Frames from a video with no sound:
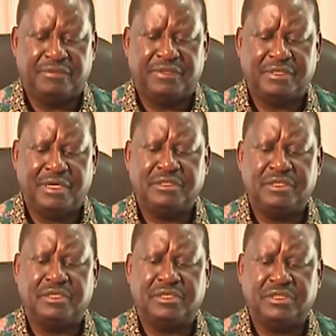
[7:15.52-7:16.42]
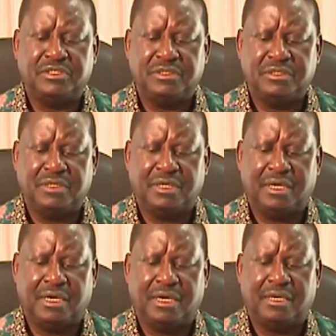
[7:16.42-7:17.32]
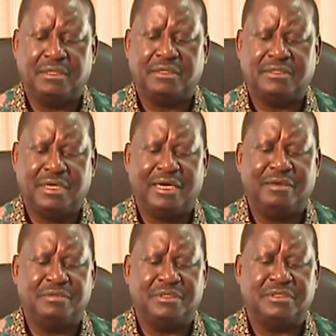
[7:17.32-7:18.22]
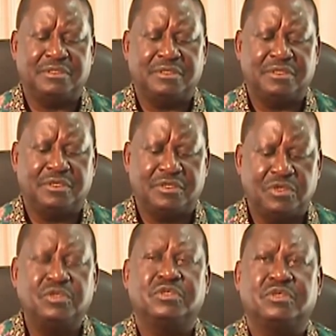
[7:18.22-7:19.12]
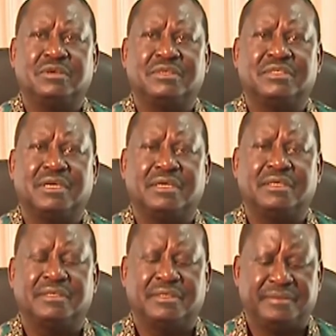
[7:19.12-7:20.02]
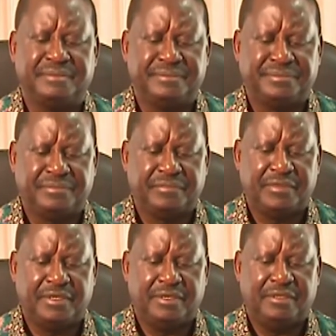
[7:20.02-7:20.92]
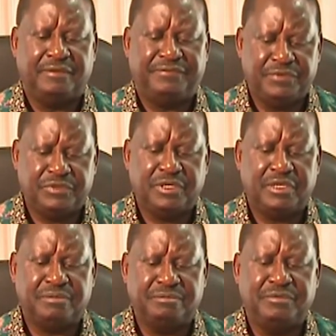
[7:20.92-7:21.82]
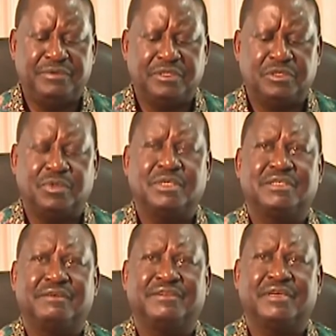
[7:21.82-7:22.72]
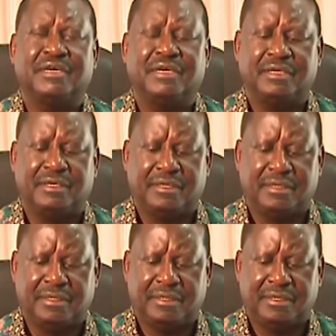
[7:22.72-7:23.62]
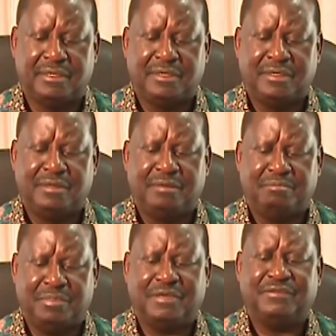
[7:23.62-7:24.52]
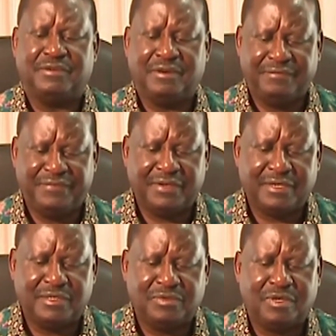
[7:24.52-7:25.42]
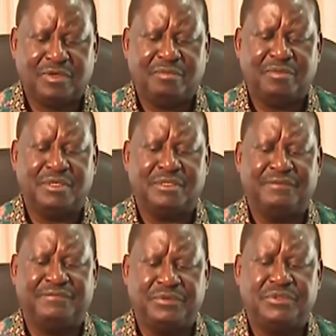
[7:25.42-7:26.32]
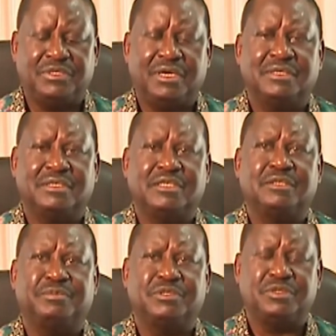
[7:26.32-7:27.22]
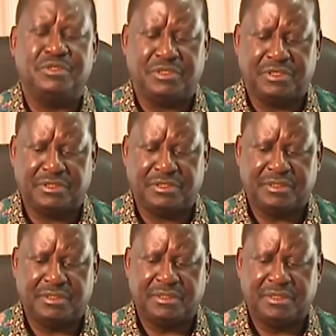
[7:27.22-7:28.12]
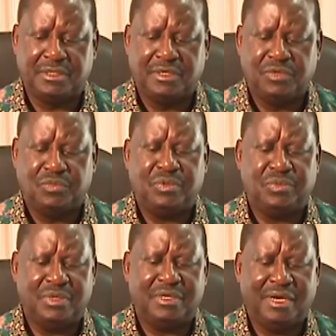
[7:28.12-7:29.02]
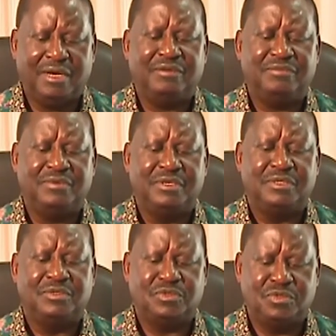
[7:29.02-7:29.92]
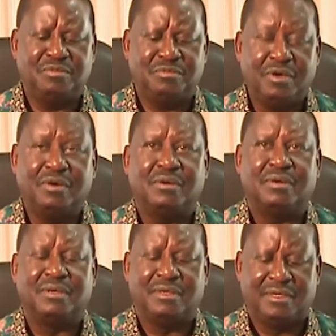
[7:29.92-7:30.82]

for the young generation, and the time is not on our side. The future is moving towards Africa. But for Africa to accommodate the future and create opportunities, we will have to do more